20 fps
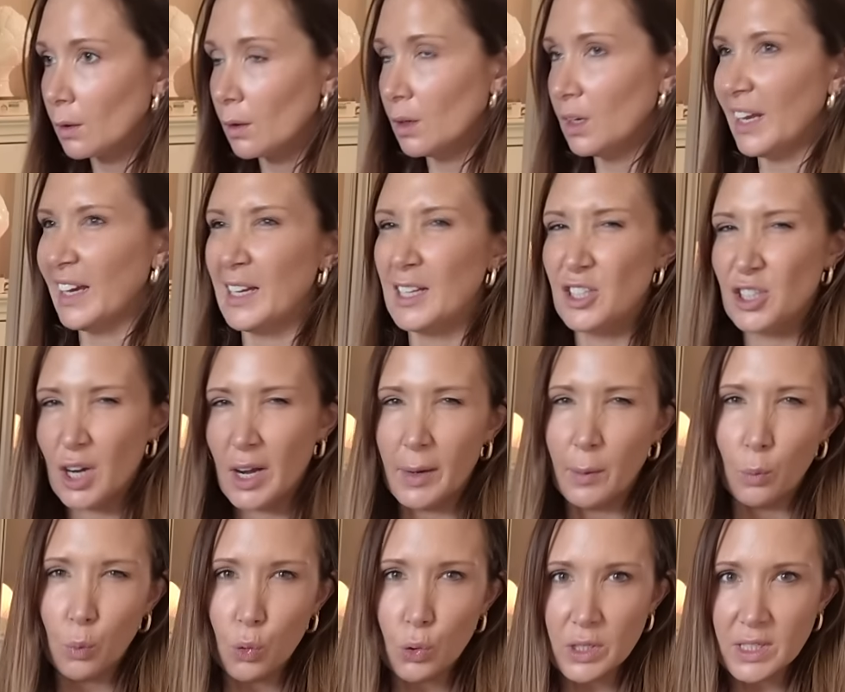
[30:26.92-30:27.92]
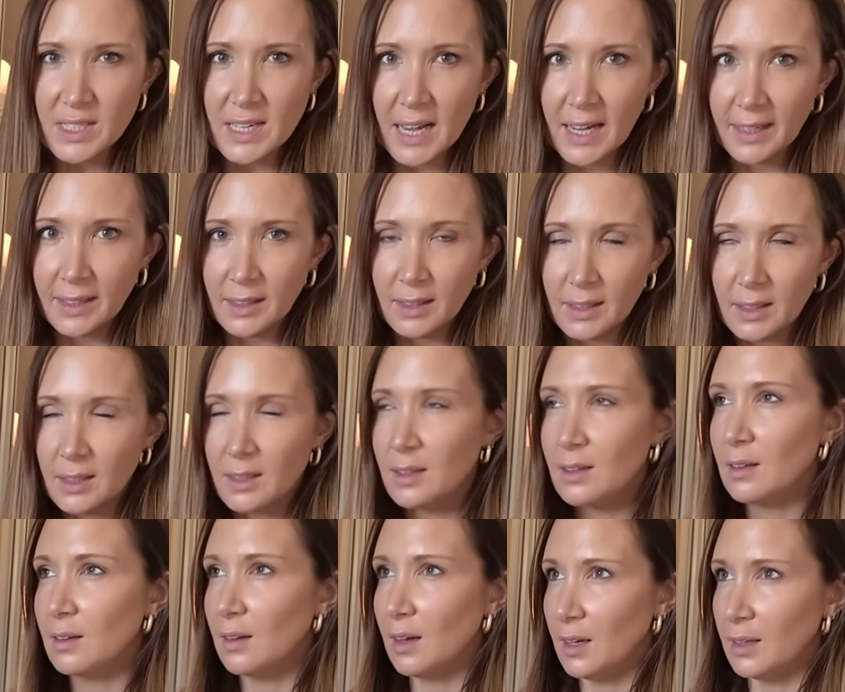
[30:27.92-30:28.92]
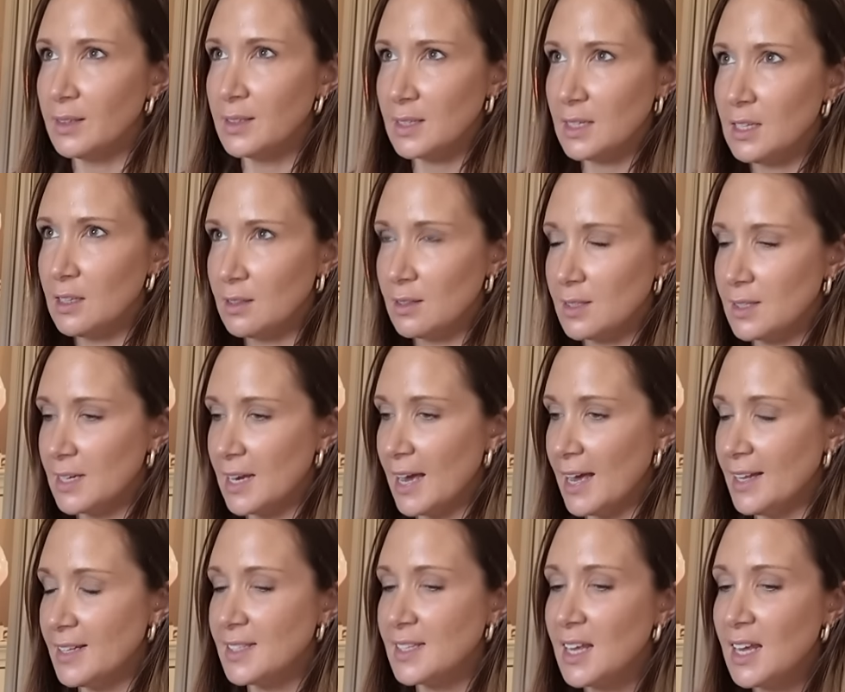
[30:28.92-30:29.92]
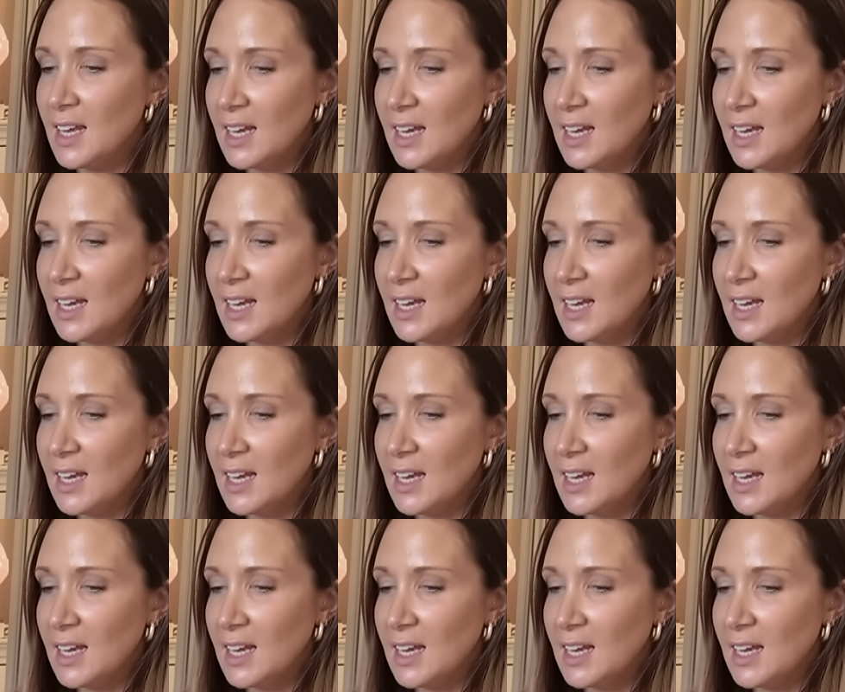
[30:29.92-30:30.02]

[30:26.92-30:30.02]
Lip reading: like a giant water tank underneath the stairs,